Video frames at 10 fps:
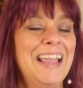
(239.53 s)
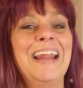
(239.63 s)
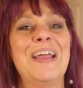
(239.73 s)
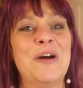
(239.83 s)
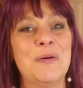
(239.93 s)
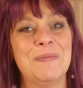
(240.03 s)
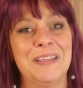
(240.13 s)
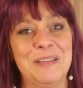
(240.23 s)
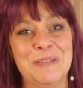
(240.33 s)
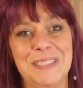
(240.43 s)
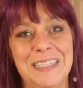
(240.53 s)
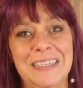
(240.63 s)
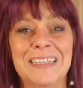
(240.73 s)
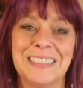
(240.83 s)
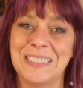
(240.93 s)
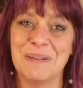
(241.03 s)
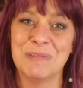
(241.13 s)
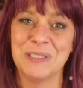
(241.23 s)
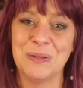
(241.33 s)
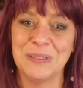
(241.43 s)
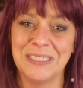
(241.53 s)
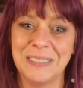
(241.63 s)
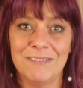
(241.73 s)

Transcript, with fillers: and I hope that you see the same results.